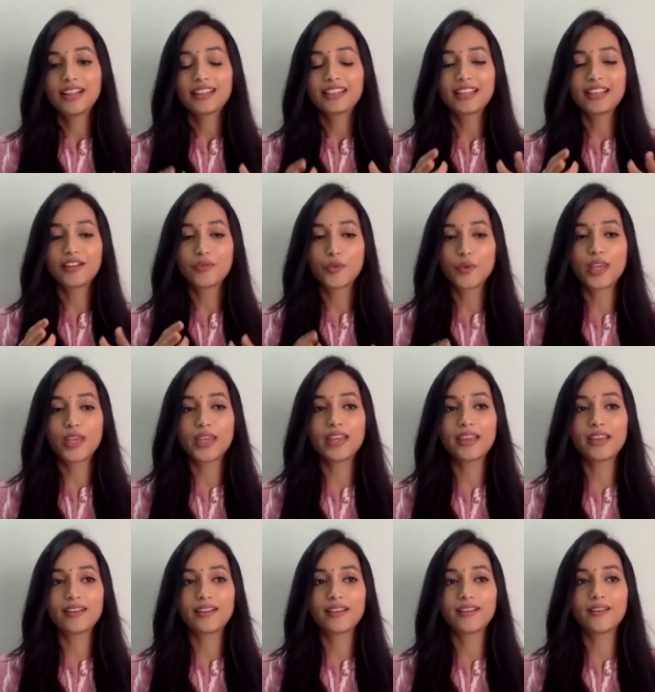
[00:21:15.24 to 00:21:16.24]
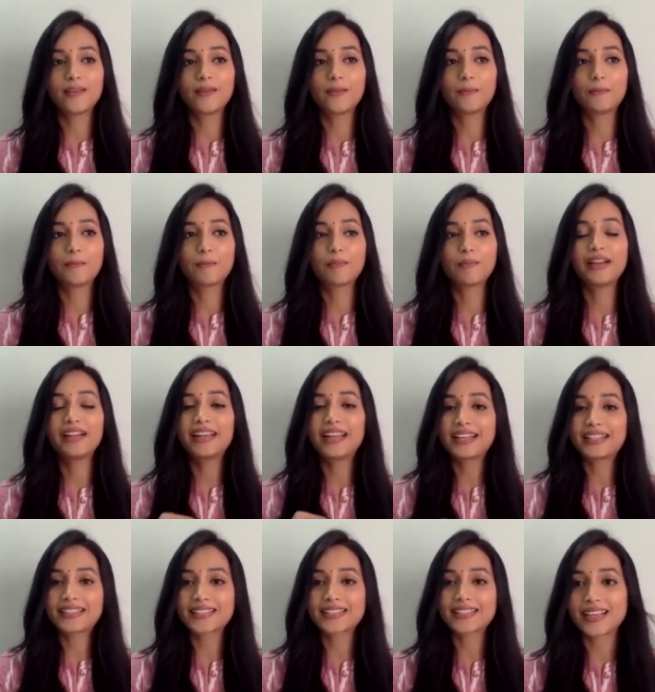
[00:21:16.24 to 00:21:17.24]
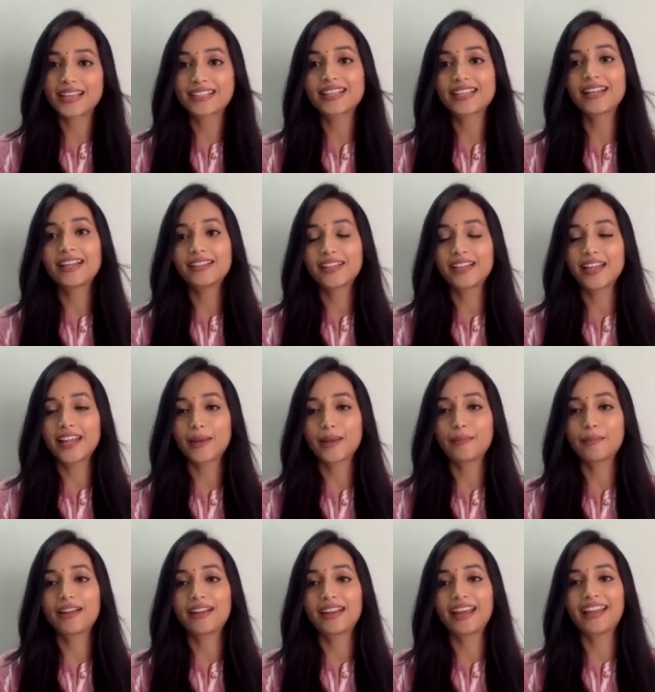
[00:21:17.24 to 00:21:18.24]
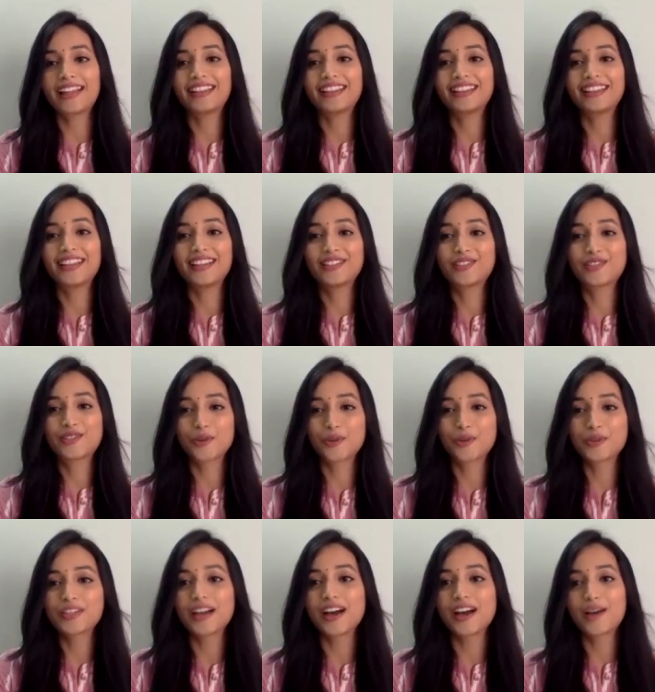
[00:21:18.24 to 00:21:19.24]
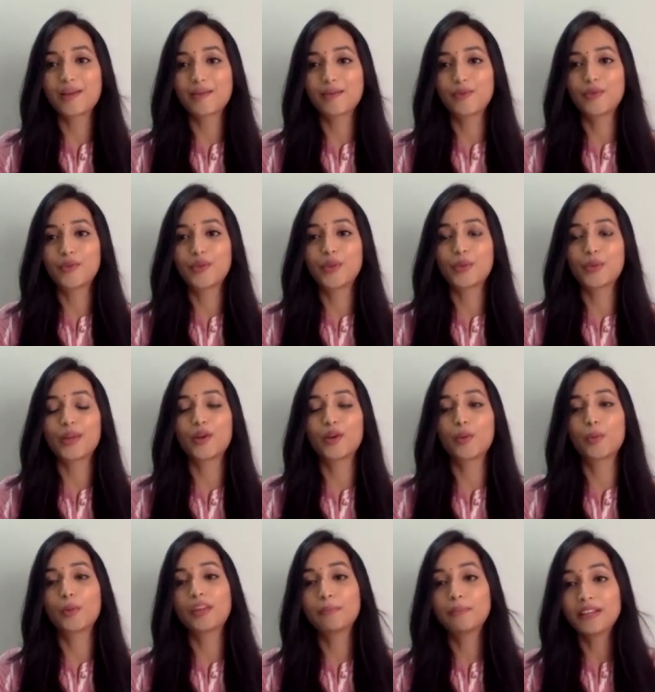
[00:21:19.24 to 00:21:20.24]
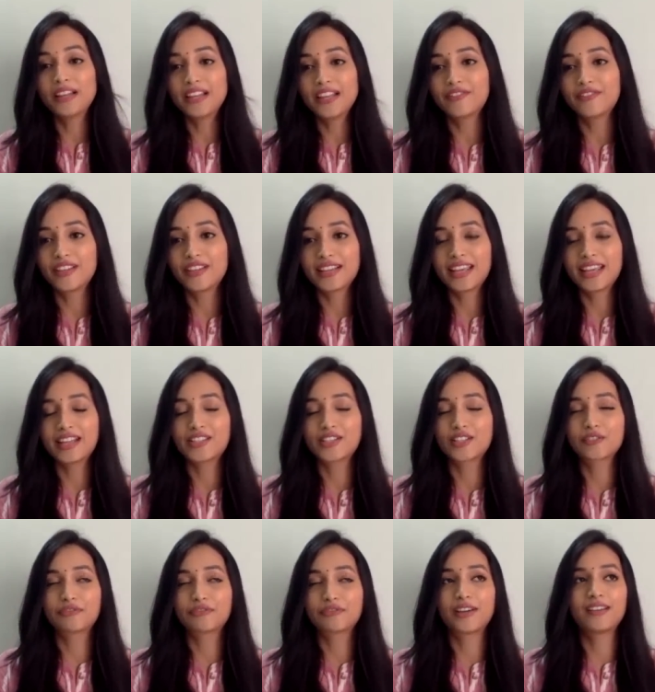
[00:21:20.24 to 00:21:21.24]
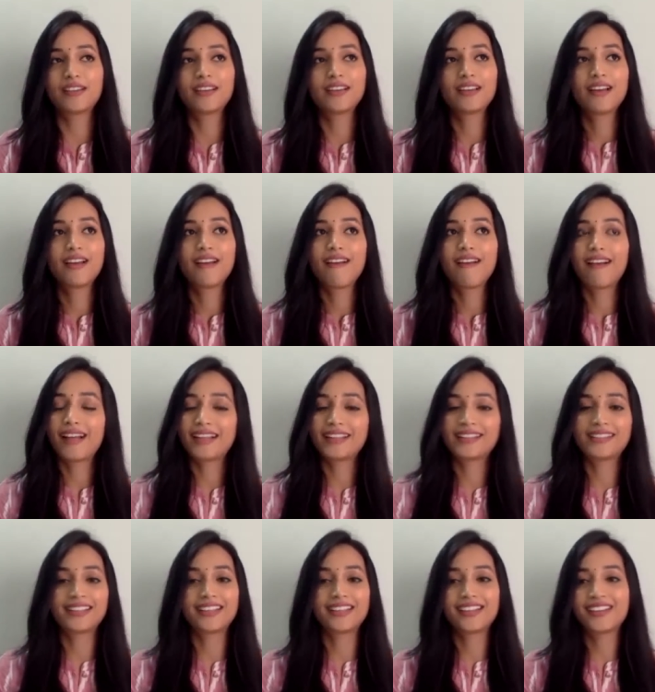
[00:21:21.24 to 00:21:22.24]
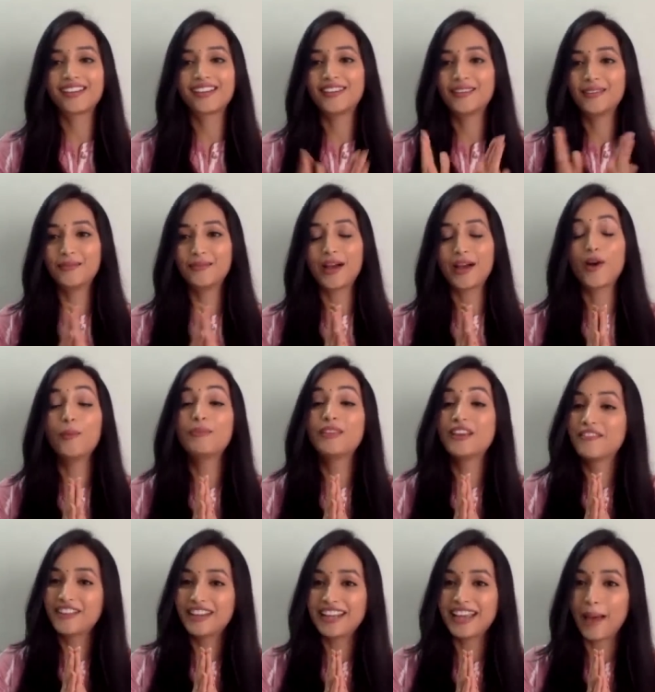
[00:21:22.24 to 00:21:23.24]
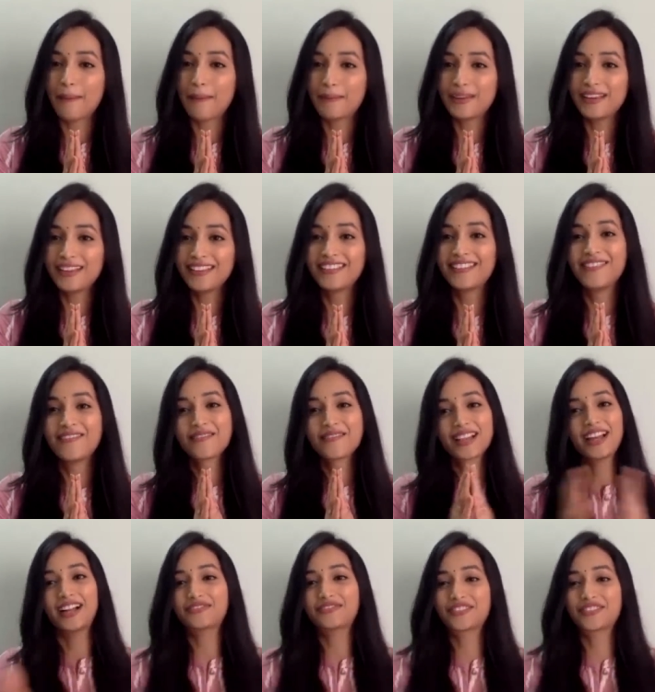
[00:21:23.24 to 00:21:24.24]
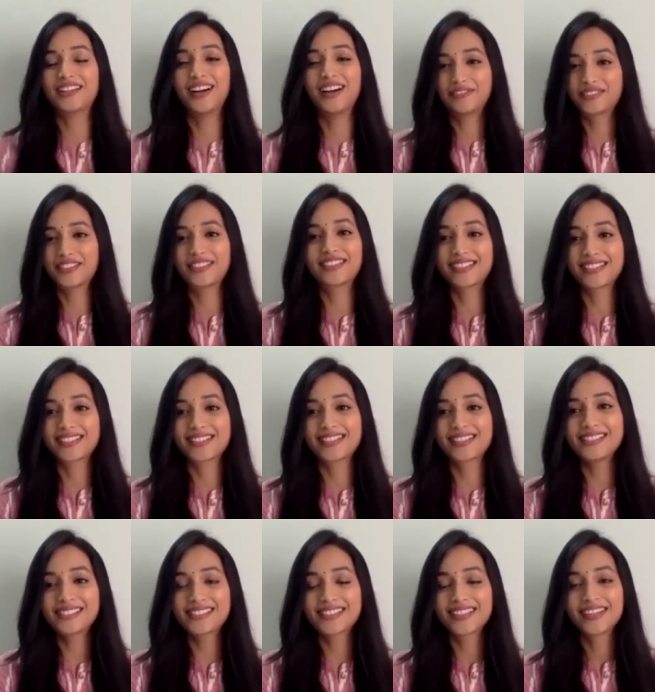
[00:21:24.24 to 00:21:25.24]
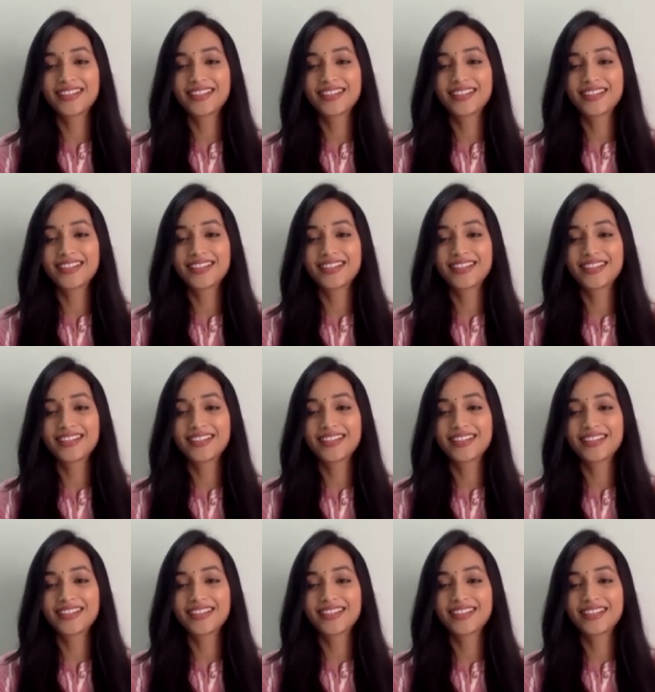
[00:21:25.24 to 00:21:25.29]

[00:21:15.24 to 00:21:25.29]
that we uh, met ex Excel Entertainment and they chose our movie when nobody believed in K G F one. I think, uh, I hope they're very happy after after the results.